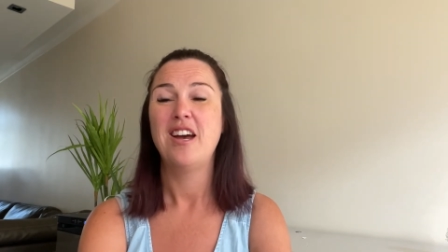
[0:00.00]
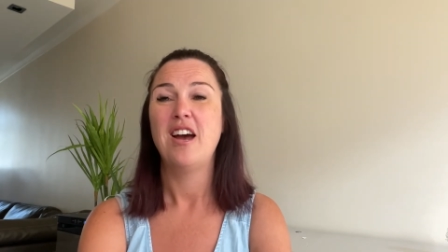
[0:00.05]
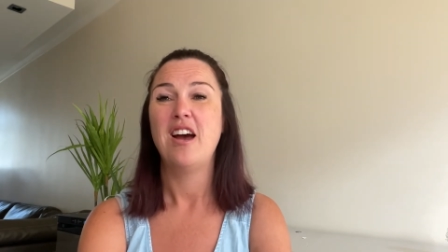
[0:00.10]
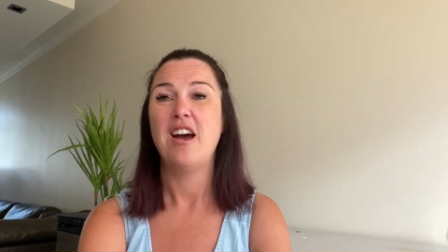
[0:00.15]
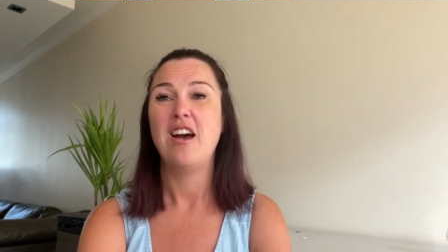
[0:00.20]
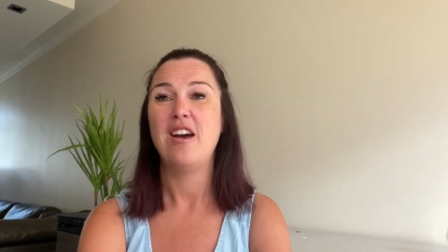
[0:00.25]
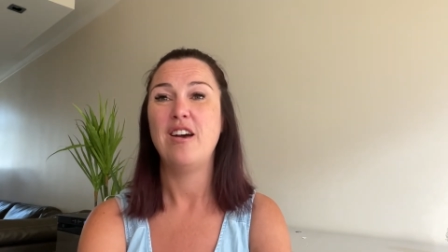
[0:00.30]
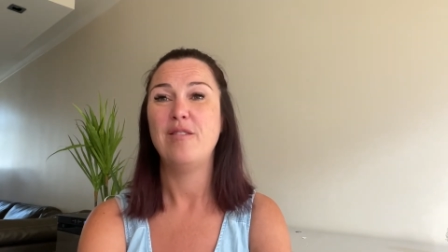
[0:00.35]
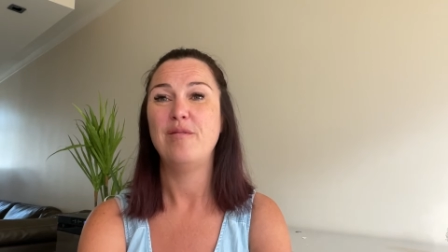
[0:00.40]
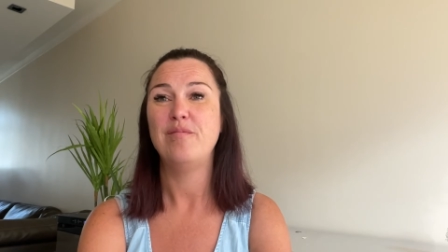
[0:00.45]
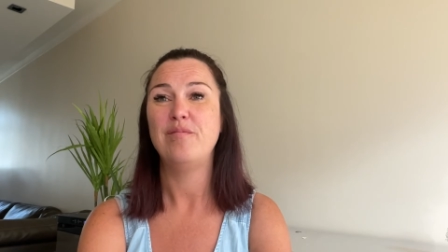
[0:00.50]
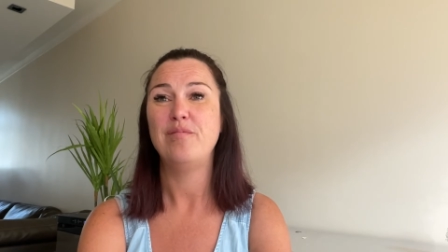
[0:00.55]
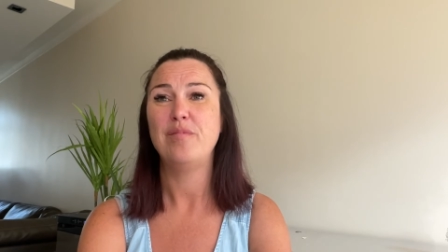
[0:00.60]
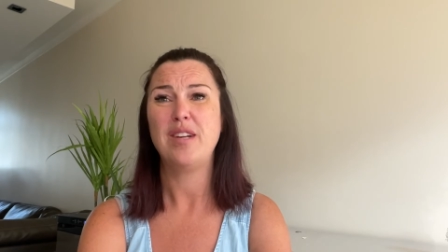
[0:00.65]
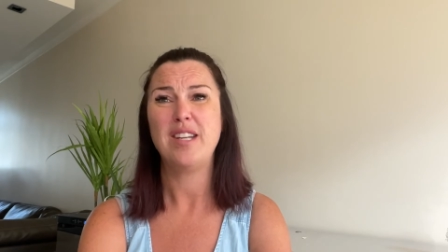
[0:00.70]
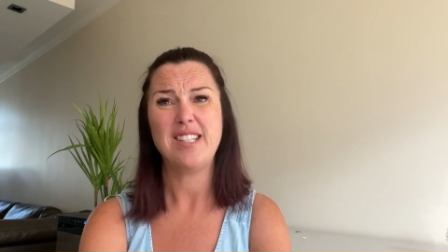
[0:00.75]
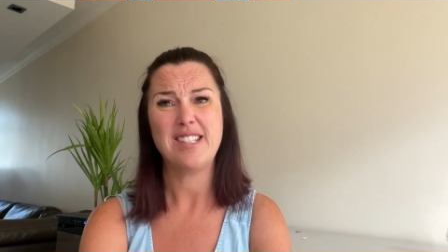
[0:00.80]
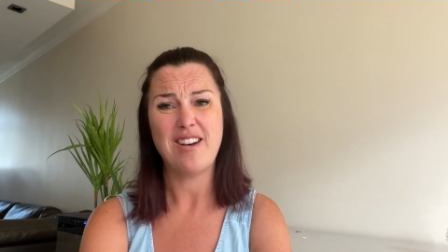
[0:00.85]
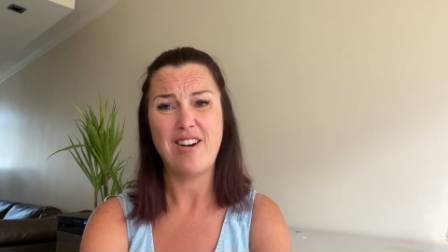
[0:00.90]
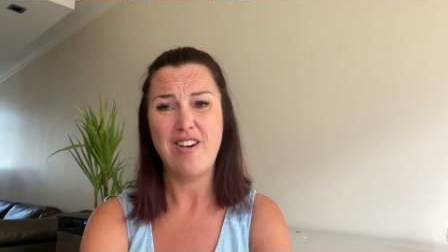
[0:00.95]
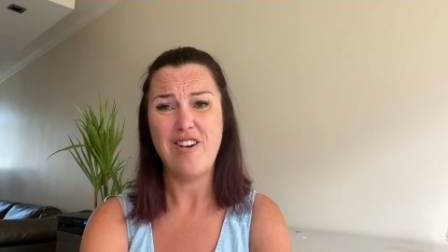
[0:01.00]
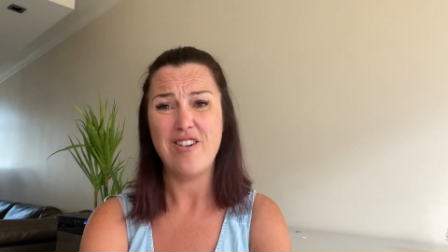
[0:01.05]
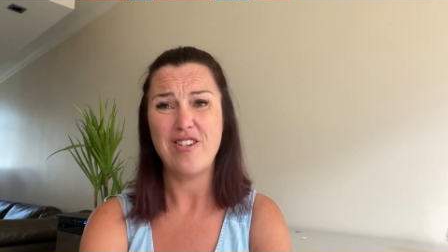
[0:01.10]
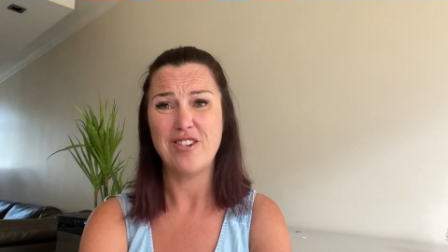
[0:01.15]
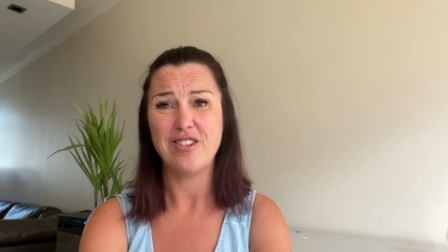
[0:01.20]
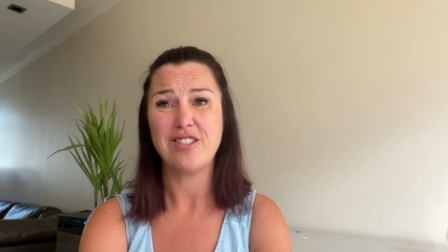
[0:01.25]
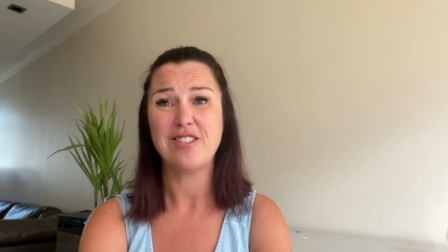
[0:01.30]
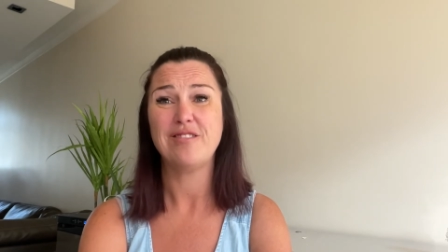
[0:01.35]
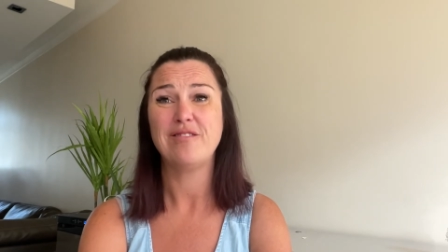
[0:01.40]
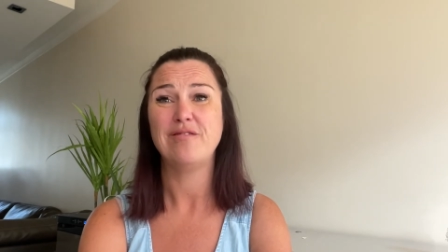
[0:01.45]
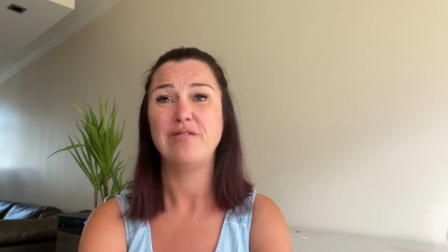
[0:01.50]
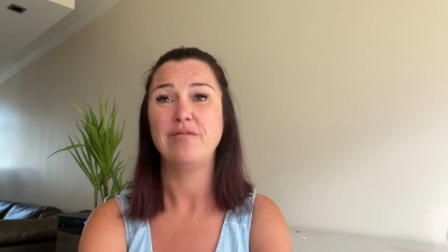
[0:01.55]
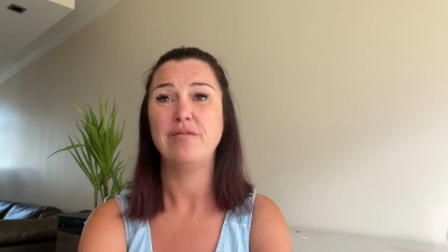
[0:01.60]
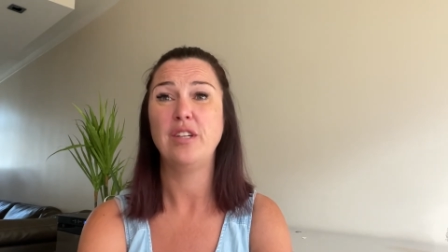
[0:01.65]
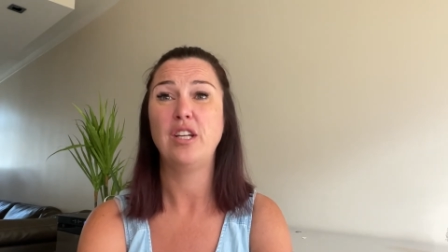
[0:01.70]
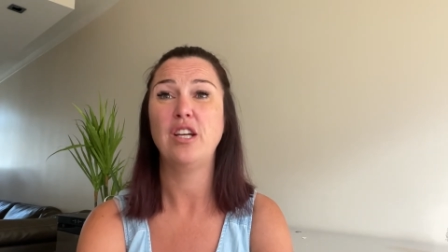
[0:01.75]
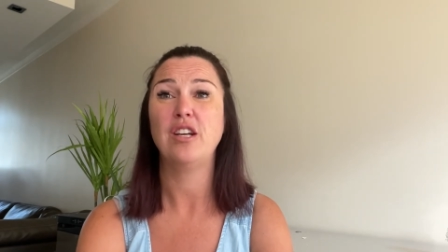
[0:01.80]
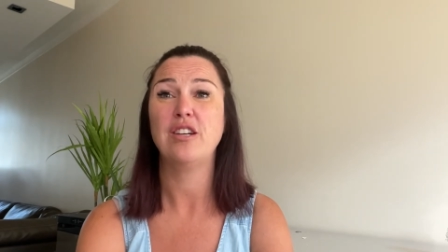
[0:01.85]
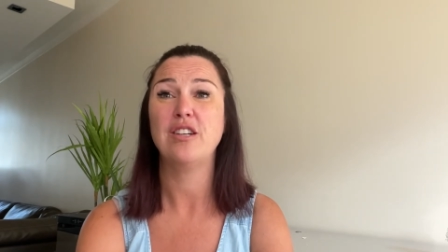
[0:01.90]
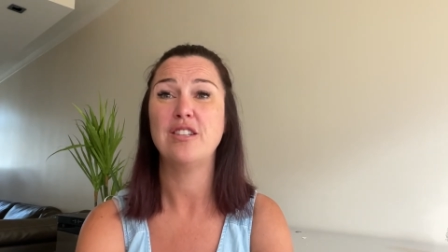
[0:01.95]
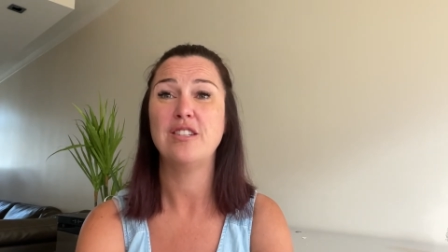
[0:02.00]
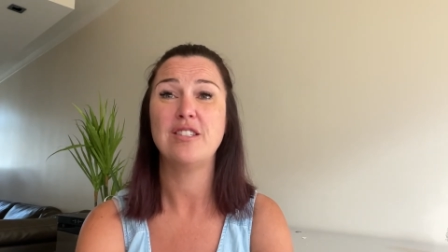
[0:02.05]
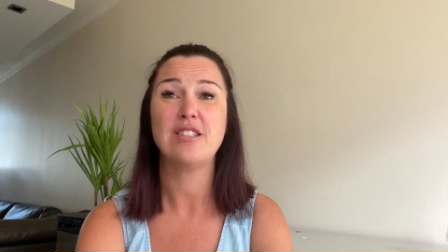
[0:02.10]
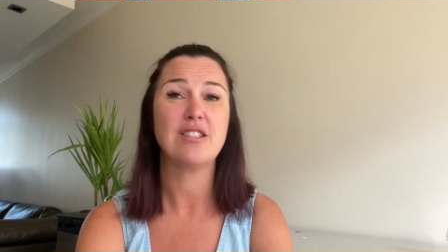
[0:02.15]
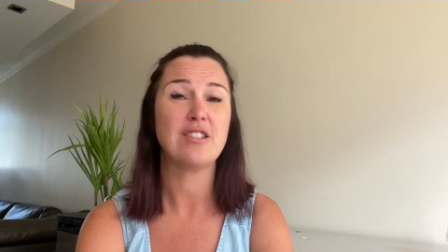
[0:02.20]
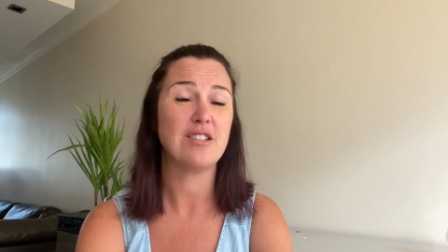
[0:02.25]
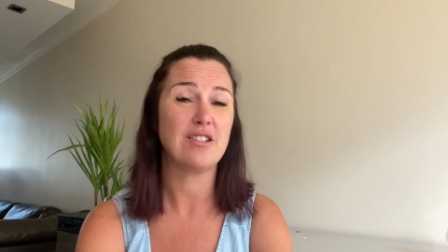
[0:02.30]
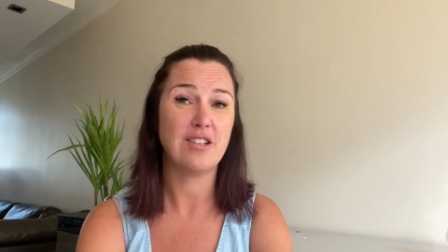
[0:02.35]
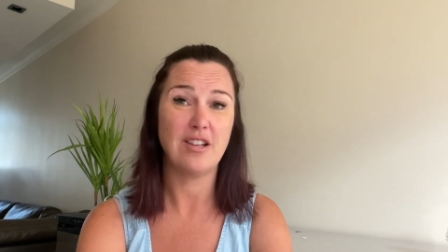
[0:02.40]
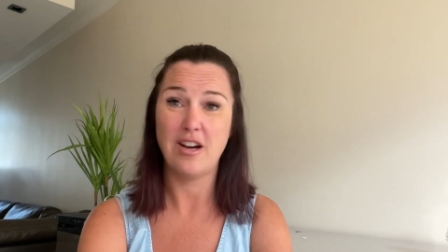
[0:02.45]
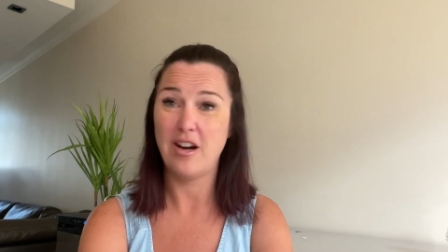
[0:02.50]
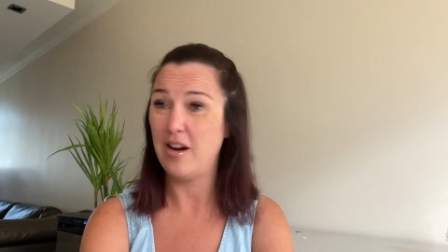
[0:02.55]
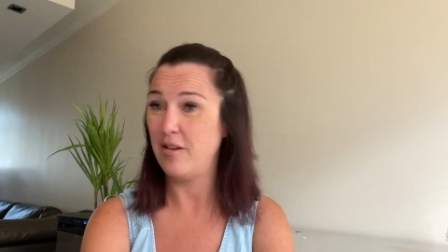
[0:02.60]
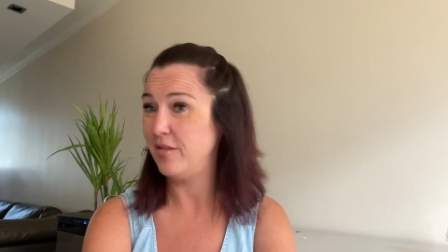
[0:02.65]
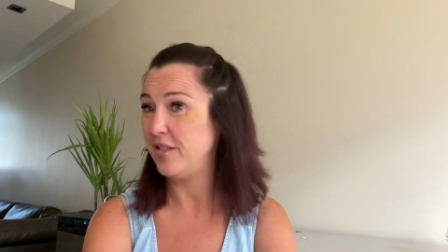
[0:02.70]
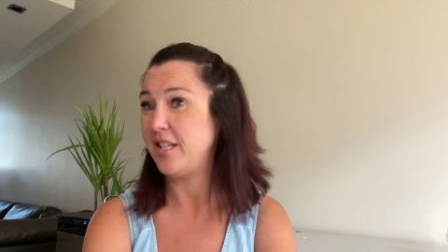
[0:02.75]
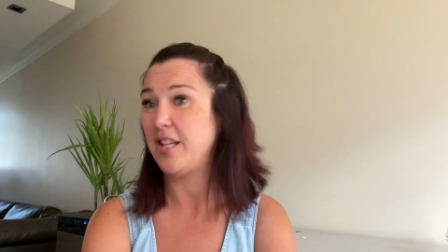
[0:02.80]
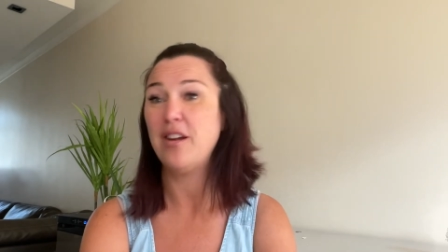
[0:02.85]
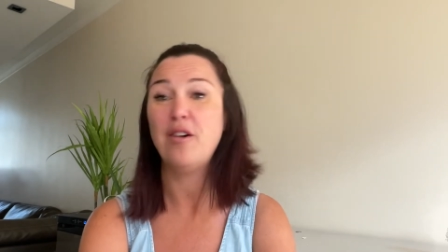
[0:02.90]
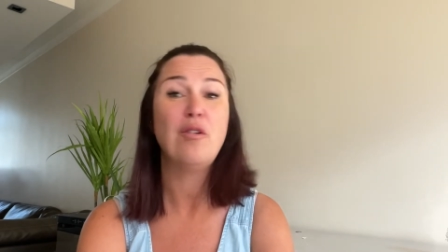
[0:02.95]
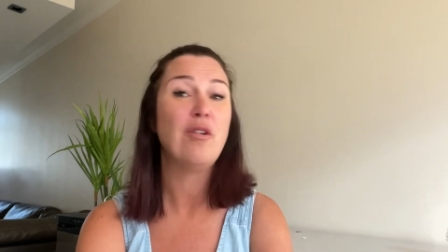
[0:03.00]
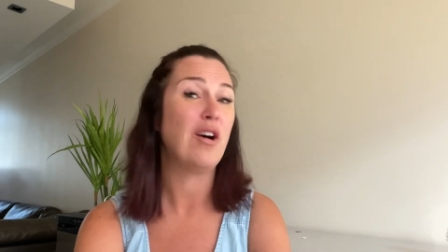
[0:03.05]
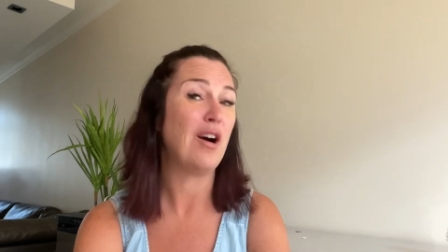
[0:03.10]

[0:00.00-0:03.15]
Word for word: Um, but it's hard because I was in a,